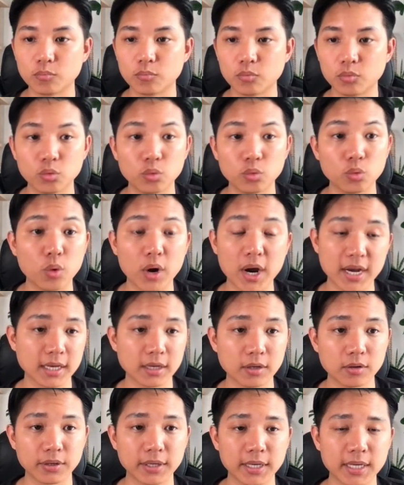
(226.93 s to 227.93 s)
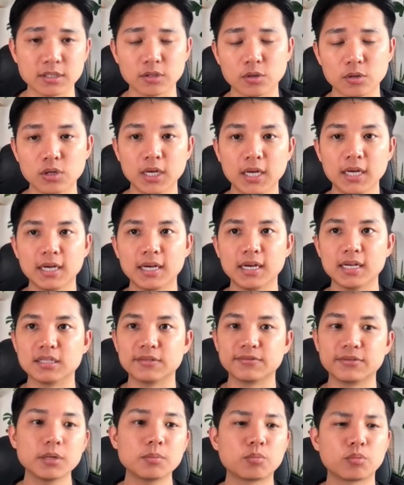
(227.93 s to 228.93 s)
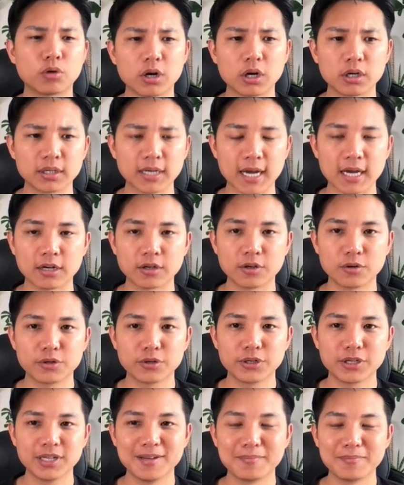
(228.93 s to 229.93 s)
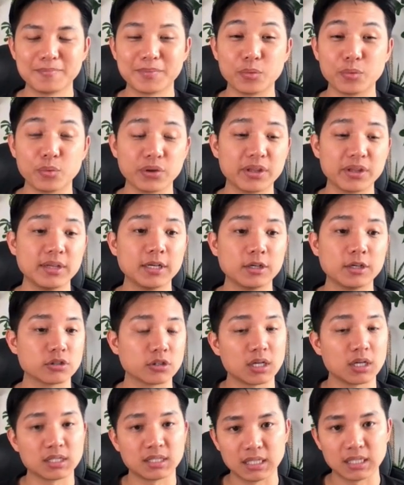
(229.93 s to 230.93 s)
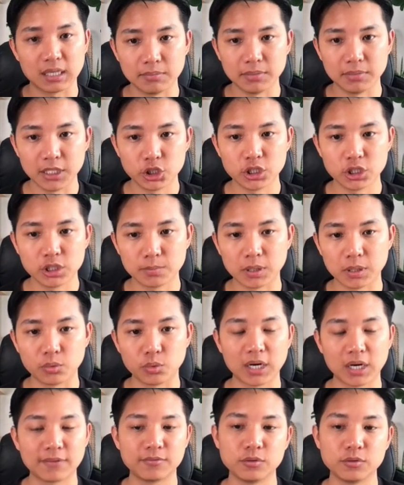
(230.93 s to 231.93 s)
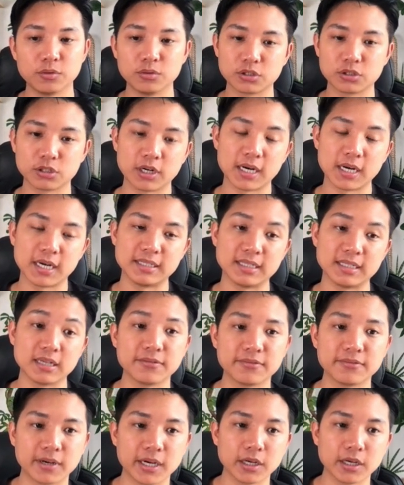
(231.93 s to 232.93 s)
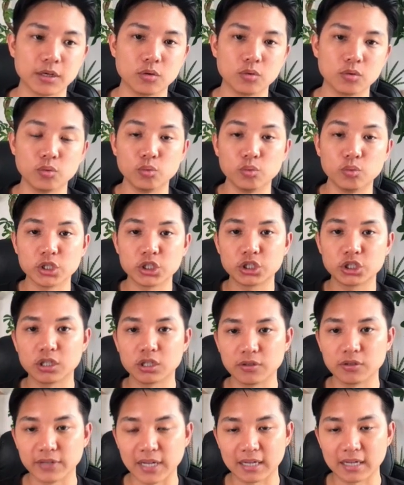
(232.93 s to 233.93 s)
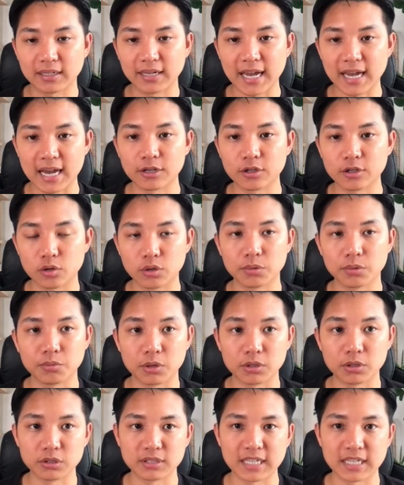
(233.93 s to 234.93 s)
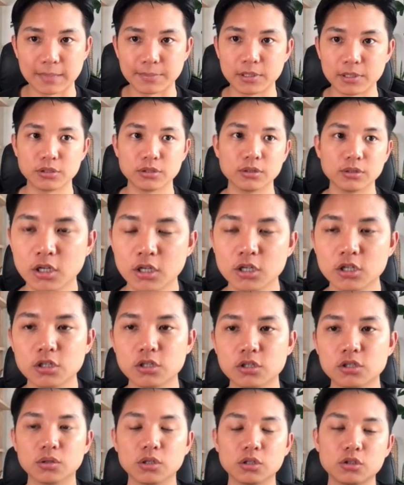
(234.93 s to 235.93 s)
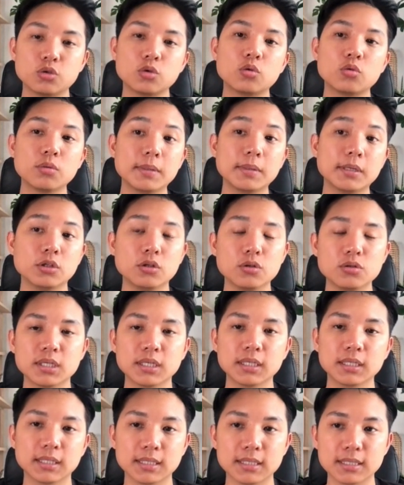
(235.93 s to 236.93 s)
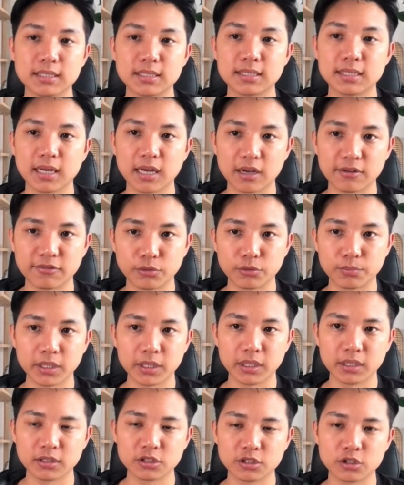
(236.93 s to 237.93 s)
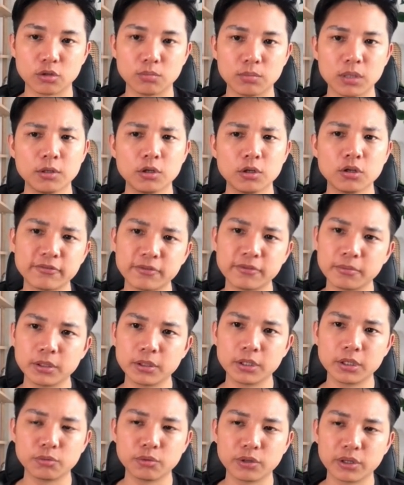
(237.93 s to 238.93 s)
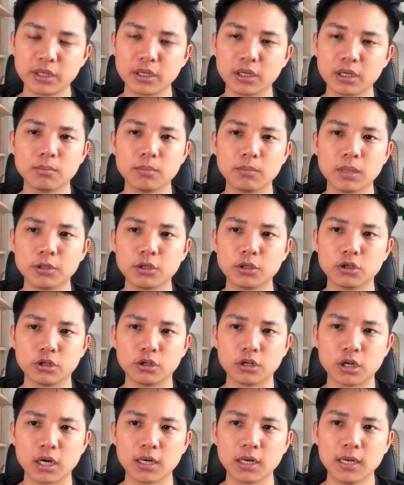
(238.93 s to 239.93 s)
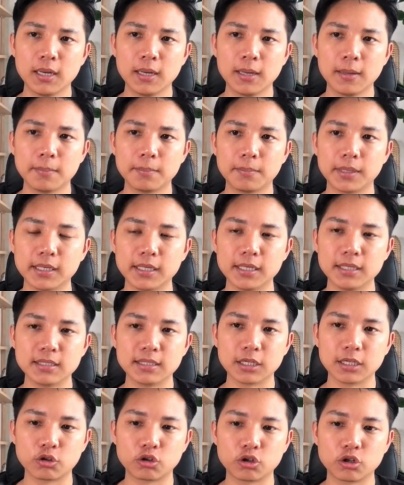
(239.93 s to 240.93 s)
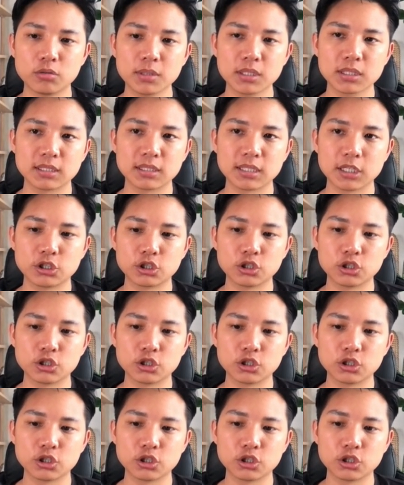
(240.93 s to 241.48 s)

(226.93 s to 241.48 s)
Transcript: wedding. Okay, so it's a very broad category, but within it, there's a lot of sub niches, but we have to start identifying which of that category we want to tap into. So the tool we'll be using is EverBee. So maybe you're familiar with it, maybe you're not, but it's a Chrome extension